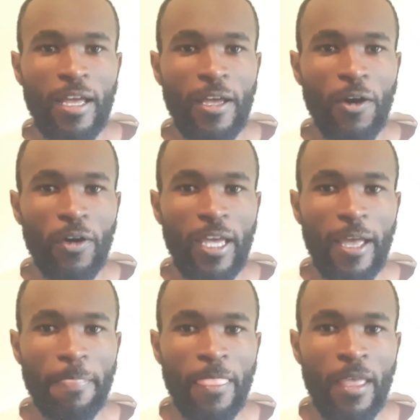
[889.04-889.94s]

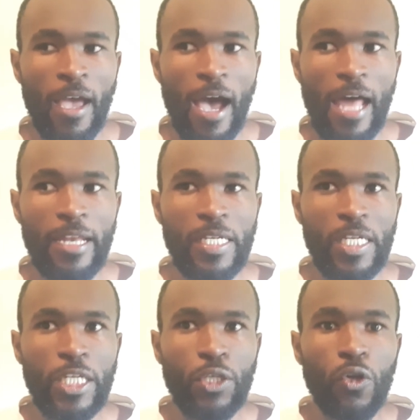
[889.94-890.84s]
Okay? And
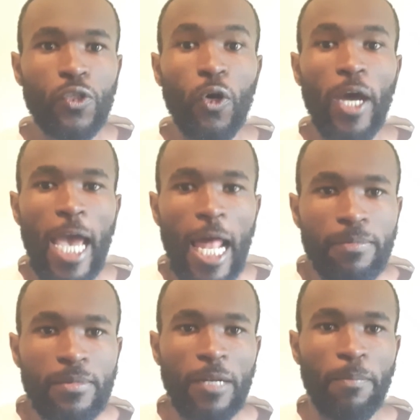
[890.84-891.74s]
it also
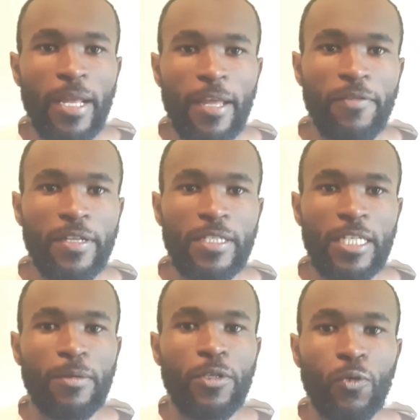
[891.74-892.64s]
helps and benefits
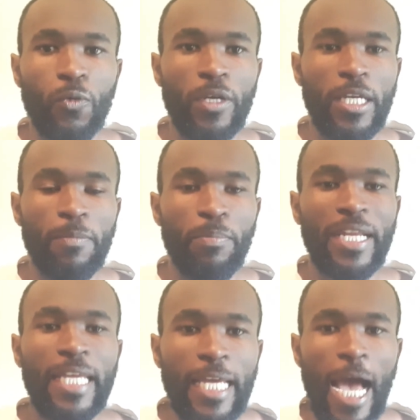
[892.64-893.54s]
in
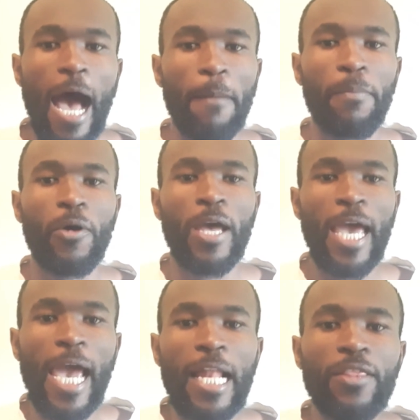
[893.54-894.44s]
bringing up
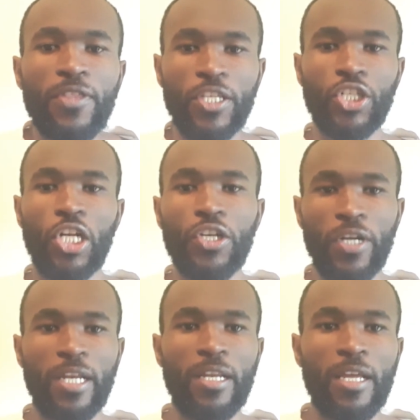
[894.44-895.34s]
healthy
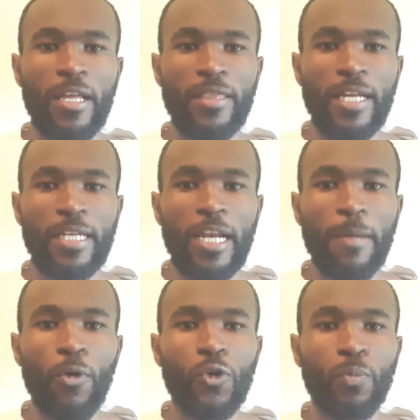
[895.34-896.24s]
children that are
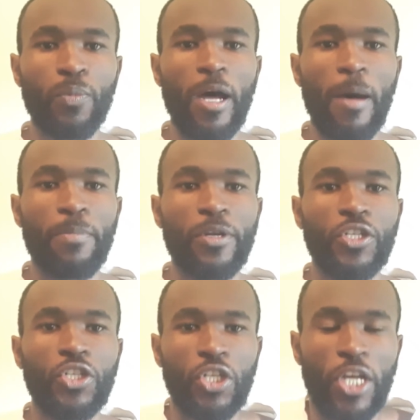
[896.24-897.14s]
able to
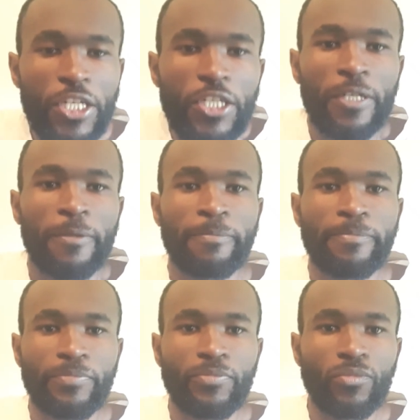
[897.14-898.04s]
appreciate
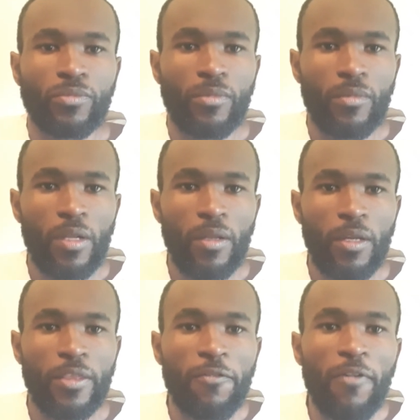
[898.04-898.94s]

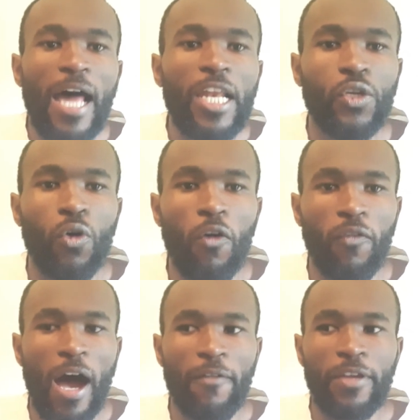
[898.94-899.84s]
the value of
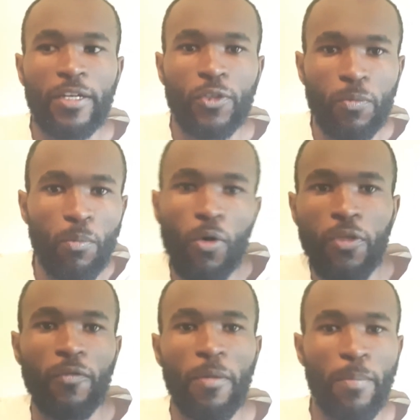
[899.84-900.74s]
having both
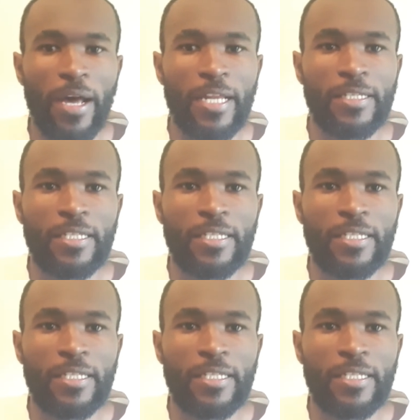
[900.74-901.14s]
of the parents